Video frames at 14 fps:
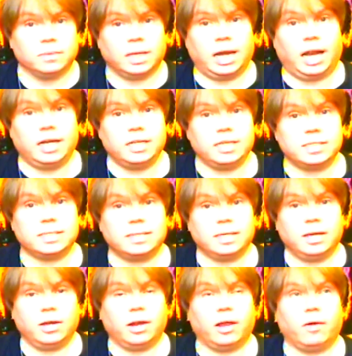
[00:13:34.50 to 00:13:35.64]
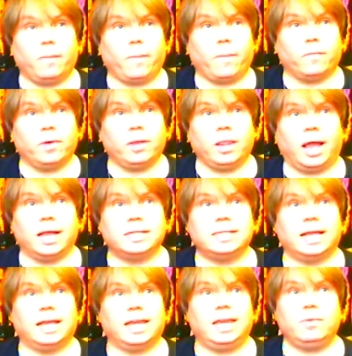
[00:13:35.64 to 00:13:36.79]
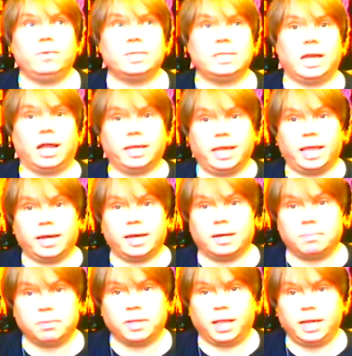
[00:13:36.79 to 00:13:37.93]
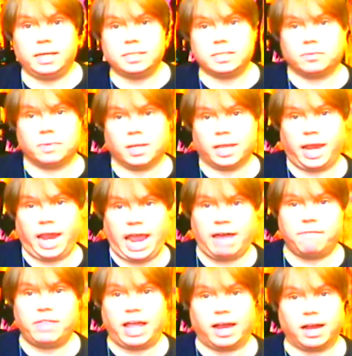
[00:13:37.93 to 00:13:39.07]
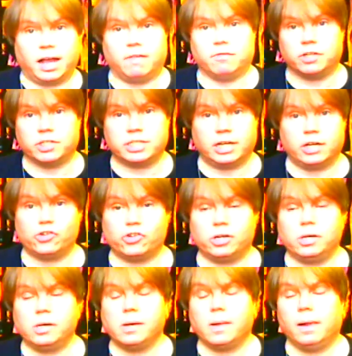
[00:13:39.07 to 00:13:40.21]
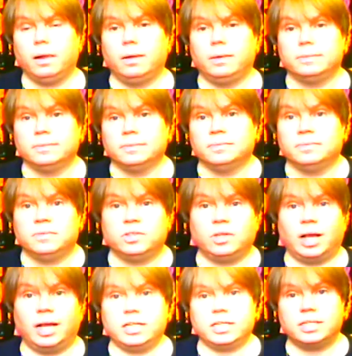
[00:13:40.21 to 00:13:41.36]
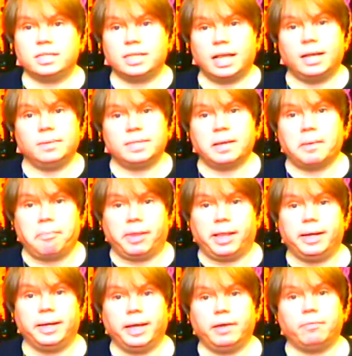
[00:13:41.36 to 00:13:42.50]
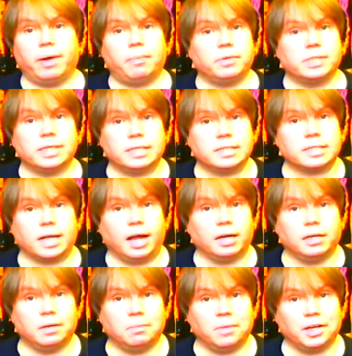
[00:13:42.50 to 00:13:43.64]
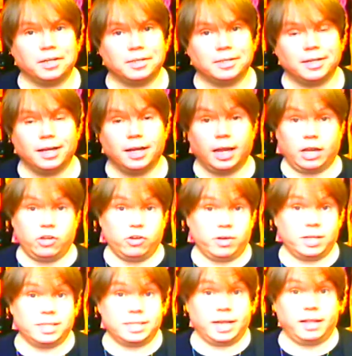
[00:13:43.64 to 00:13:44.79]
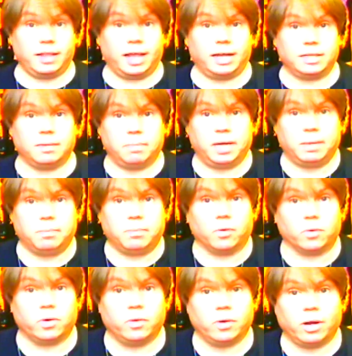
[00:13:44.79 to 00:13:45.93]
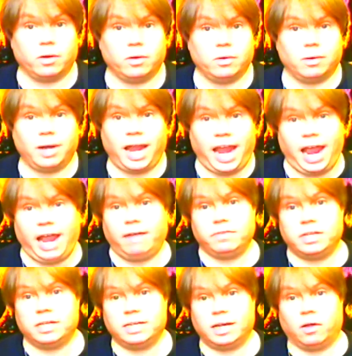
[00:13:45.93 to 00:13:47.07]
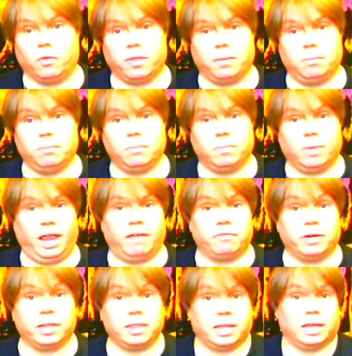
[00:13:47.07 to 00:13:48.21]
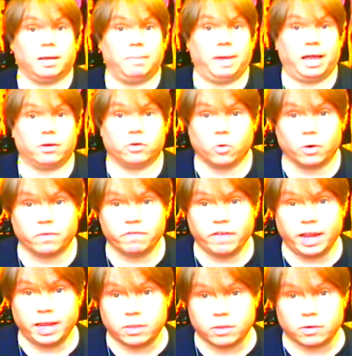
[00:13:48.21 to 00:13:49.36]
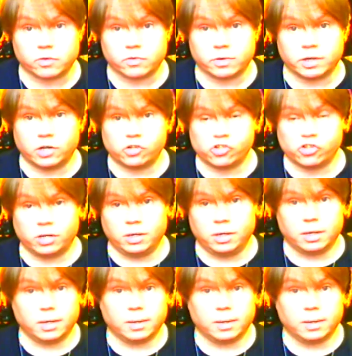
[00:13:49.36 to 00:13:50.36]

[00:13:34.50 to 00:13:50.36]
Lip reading: And I just, you know, realized that he was not yet in a place to really have that conversation. So I just said simply, it represents God to me. And you can say that to people. You know, you don't have to tell them everything about your faith or tradition.